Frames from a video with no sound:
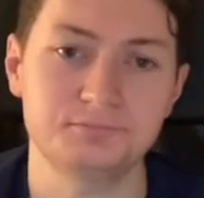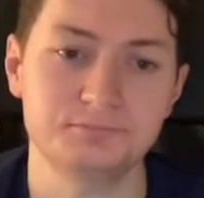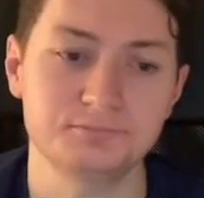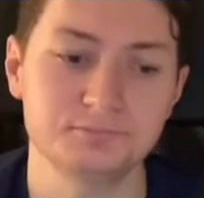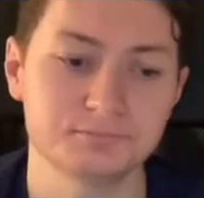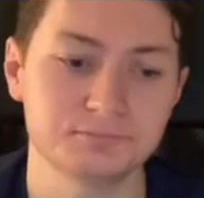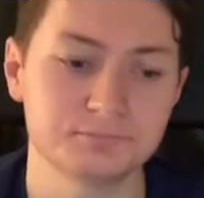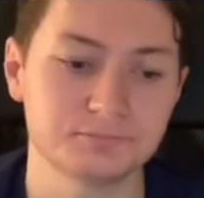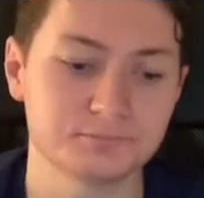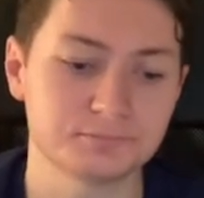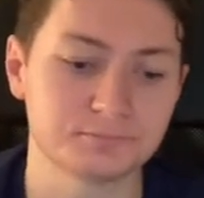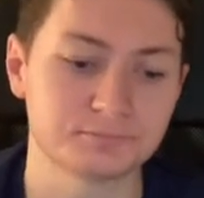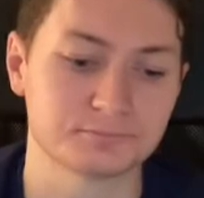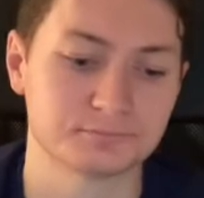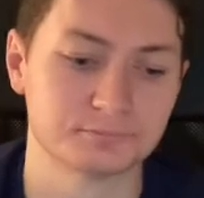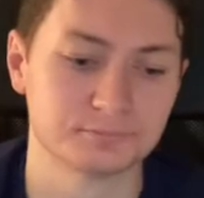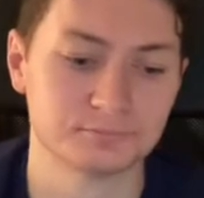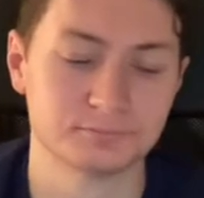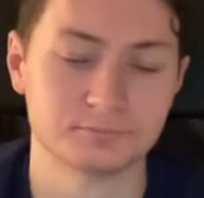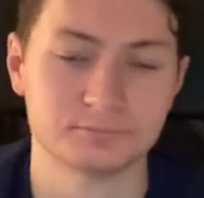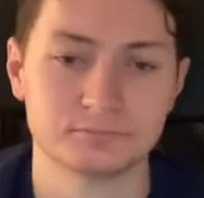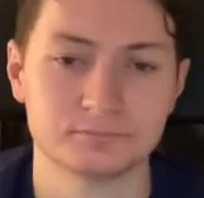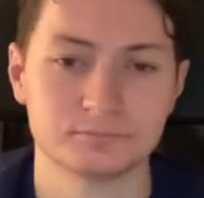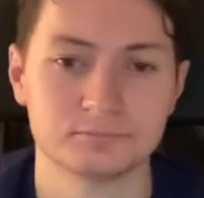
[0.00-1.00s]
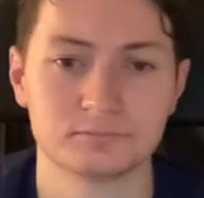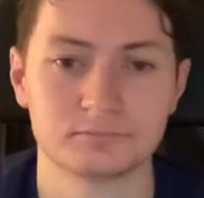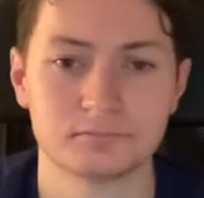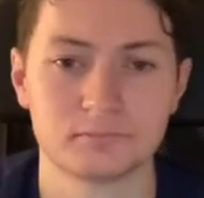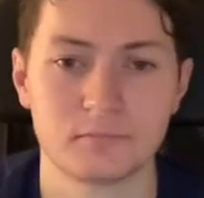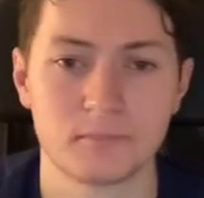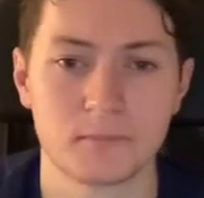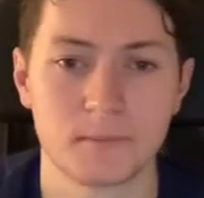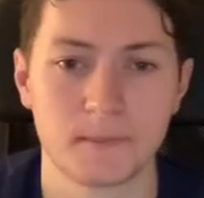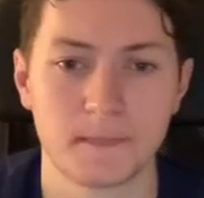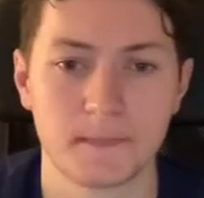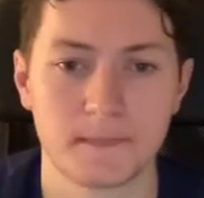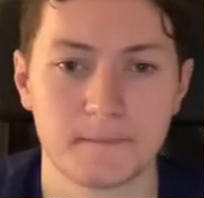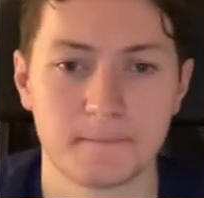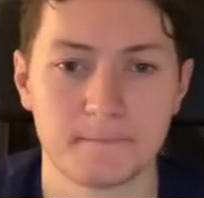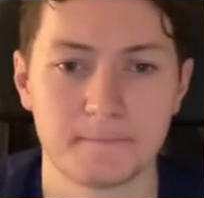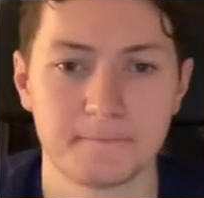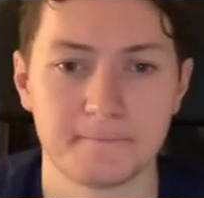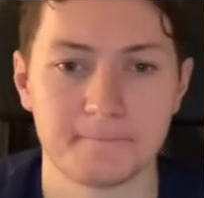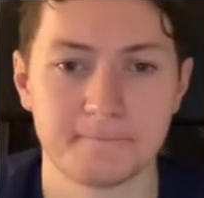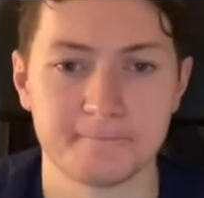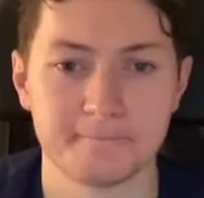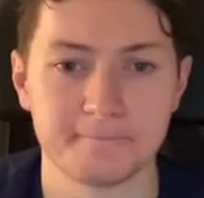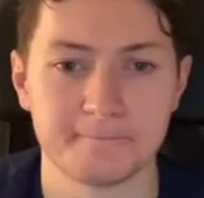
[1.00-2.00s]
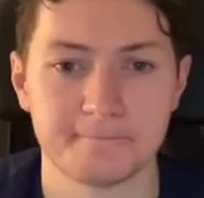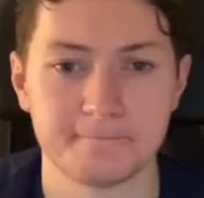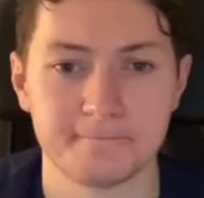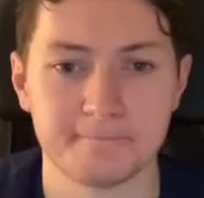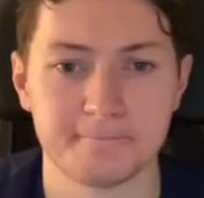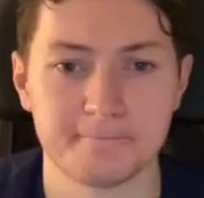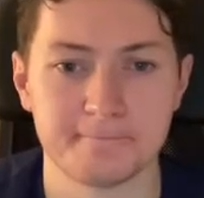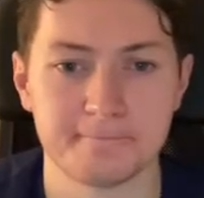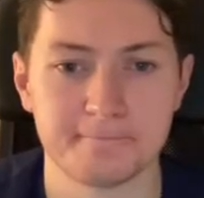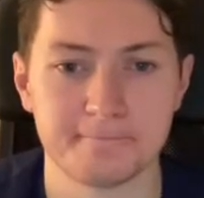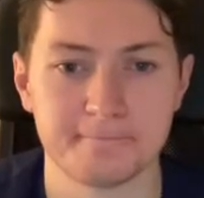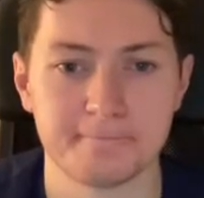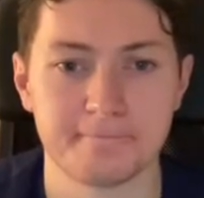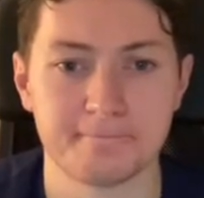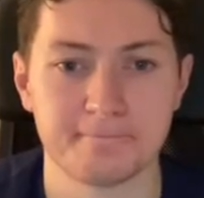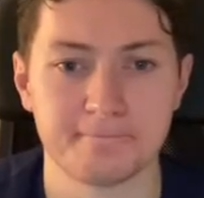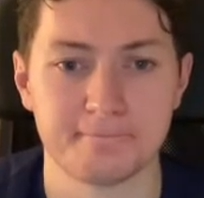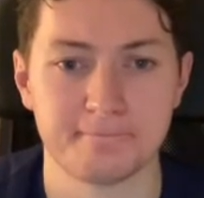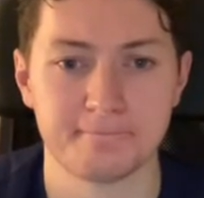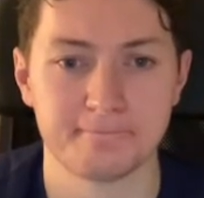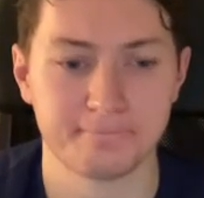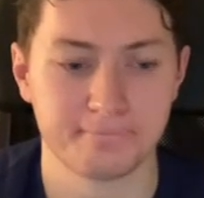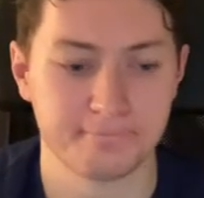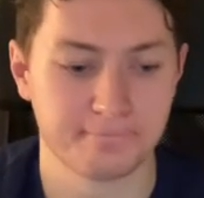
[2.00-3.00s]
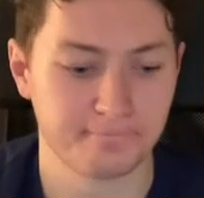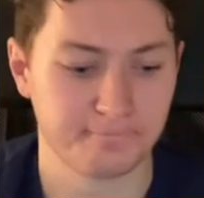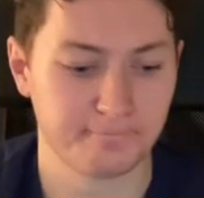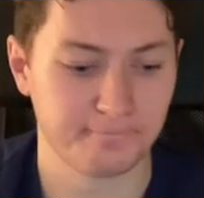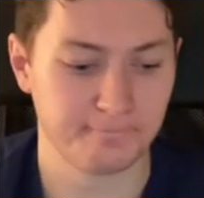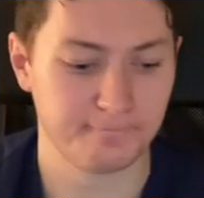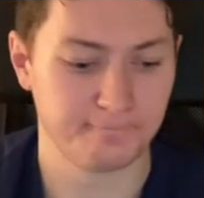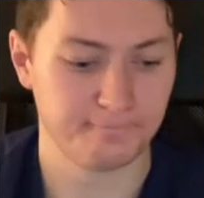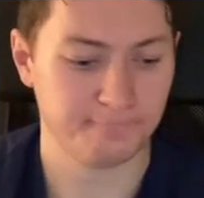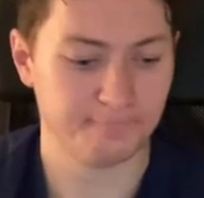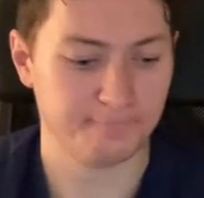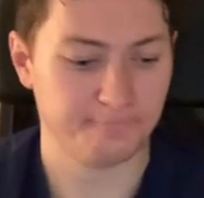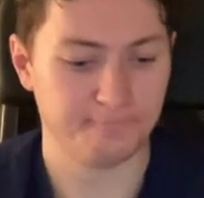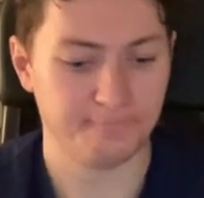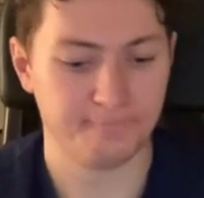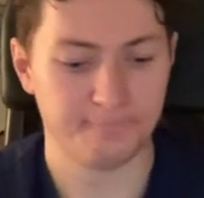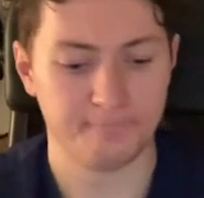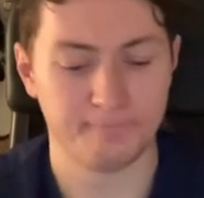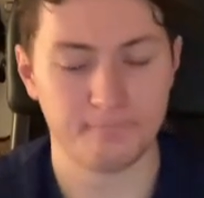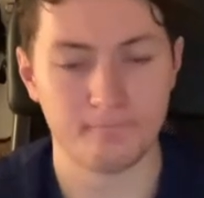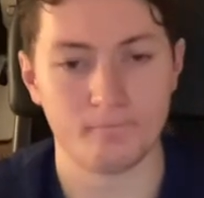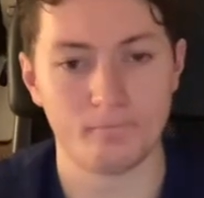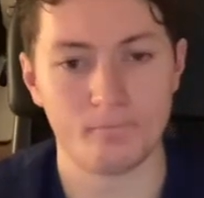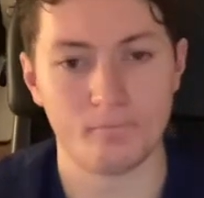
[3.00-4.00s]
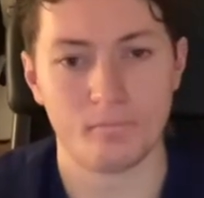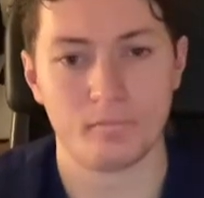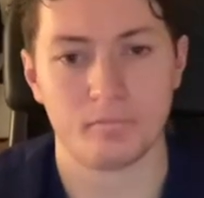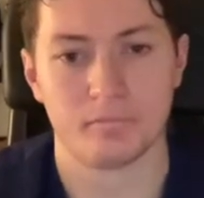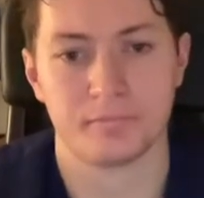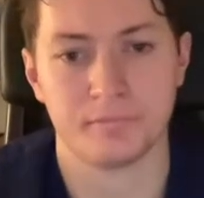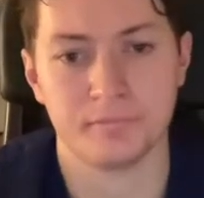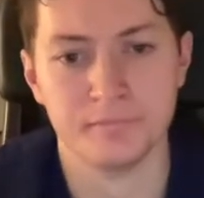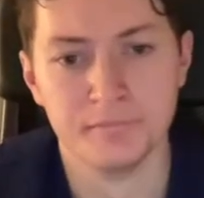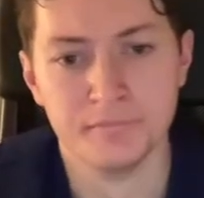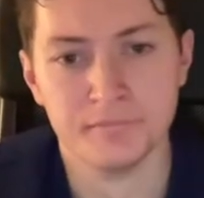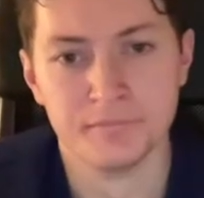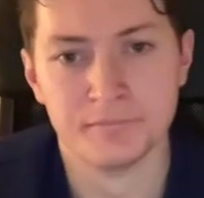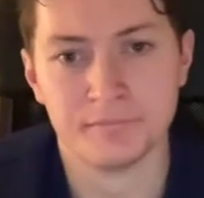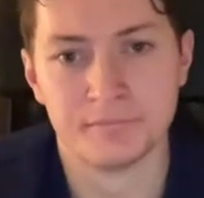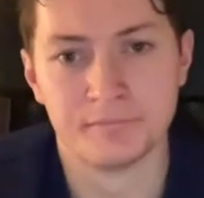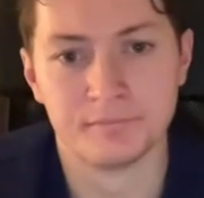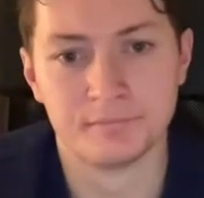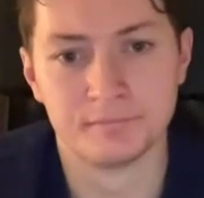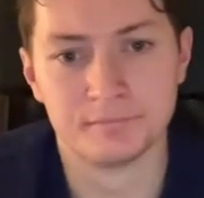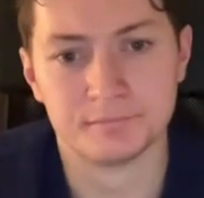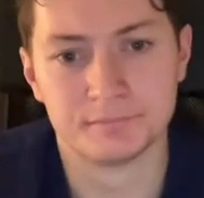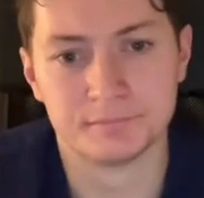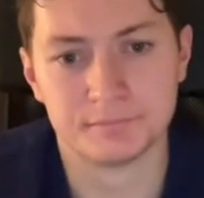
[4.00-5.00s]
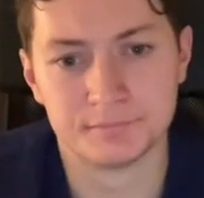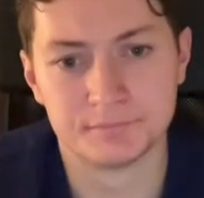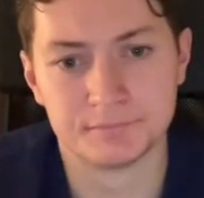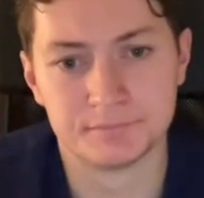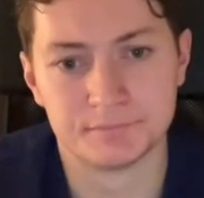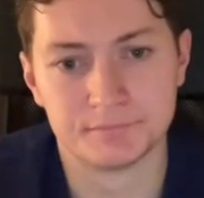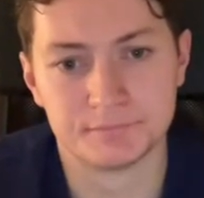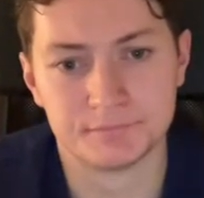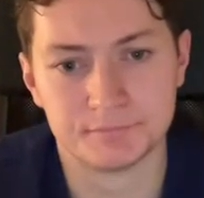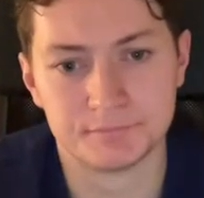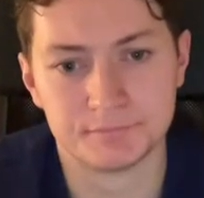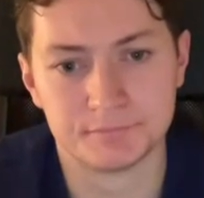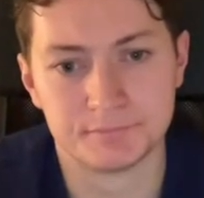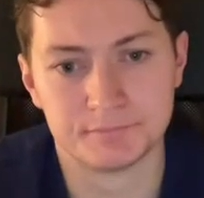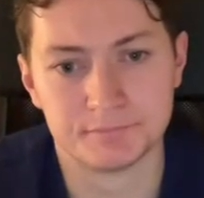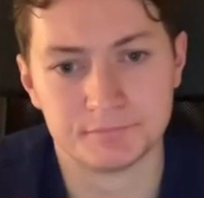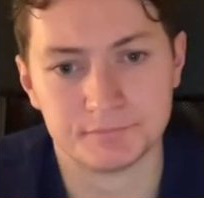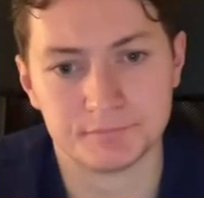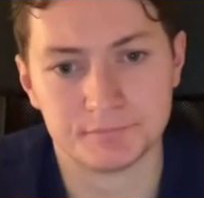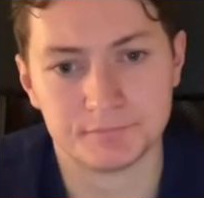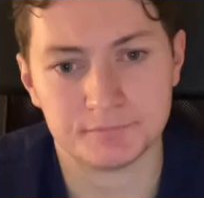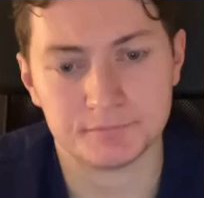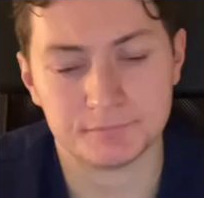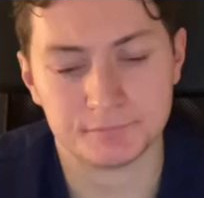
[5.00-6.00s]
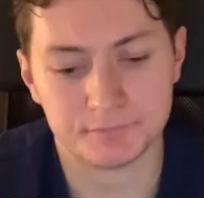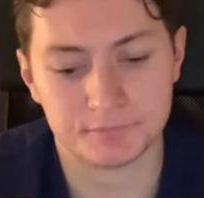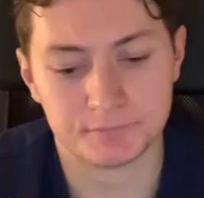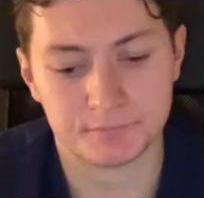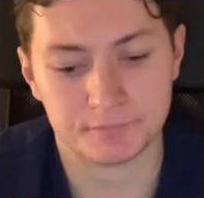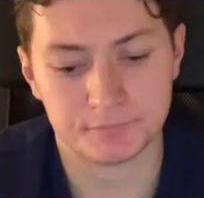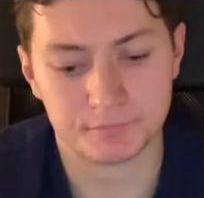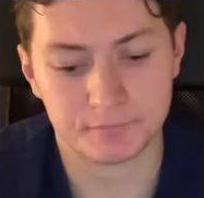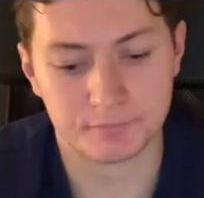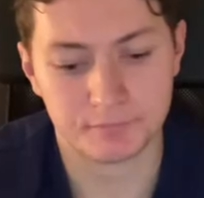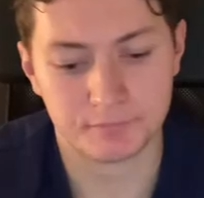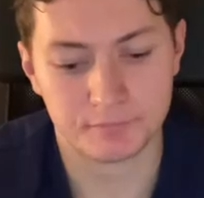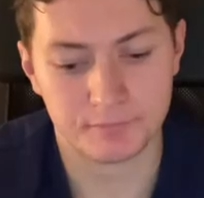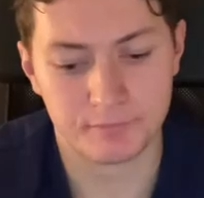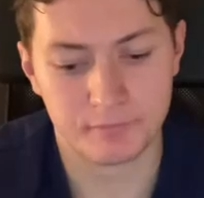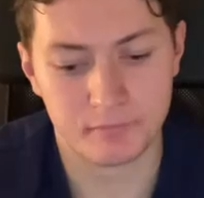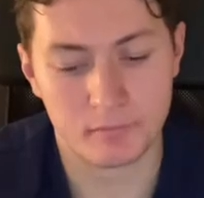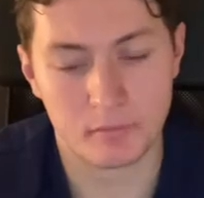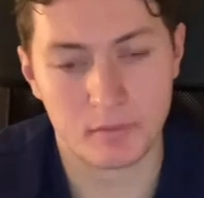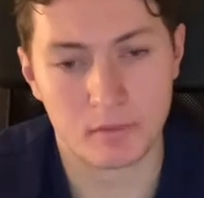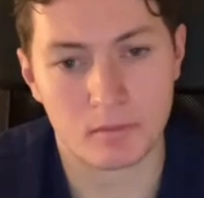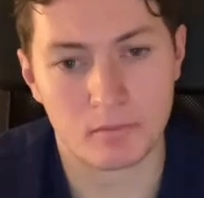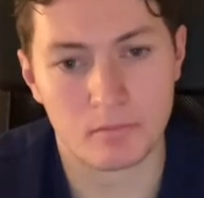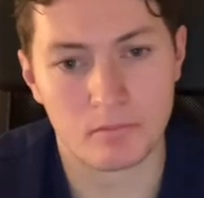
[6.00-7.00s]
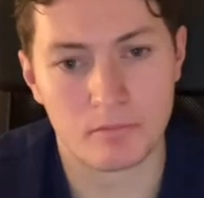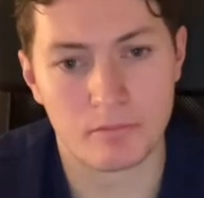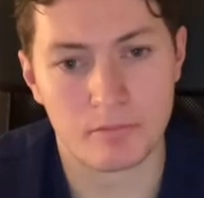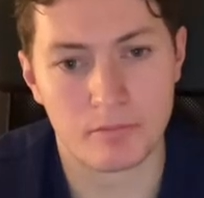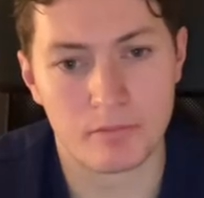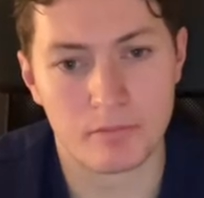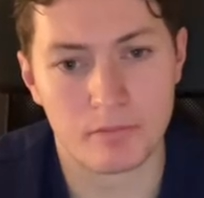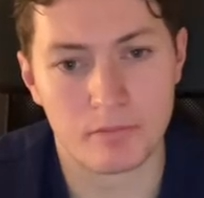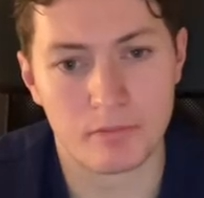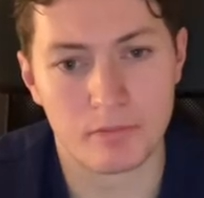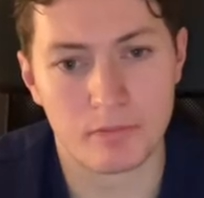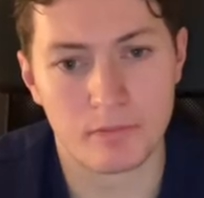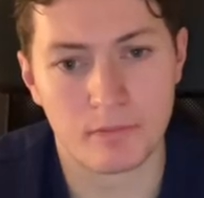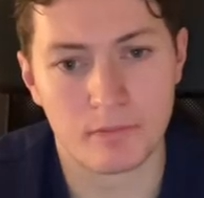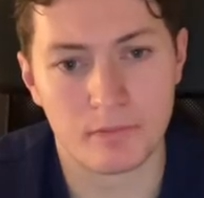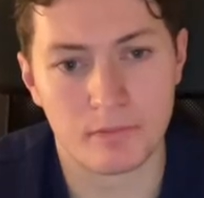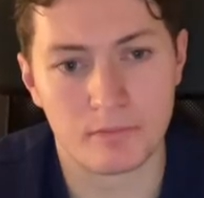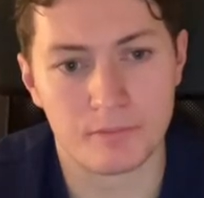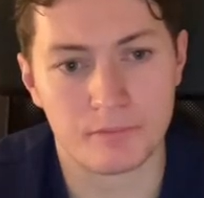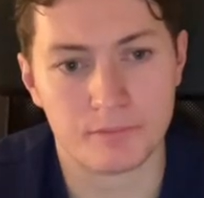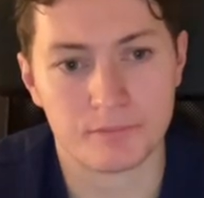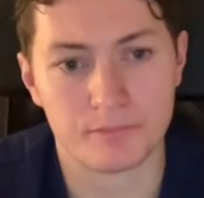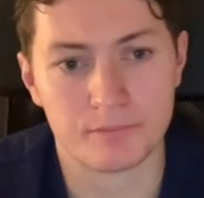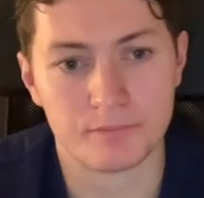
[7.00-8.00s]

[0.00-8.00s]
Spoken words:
The person shown says nothing.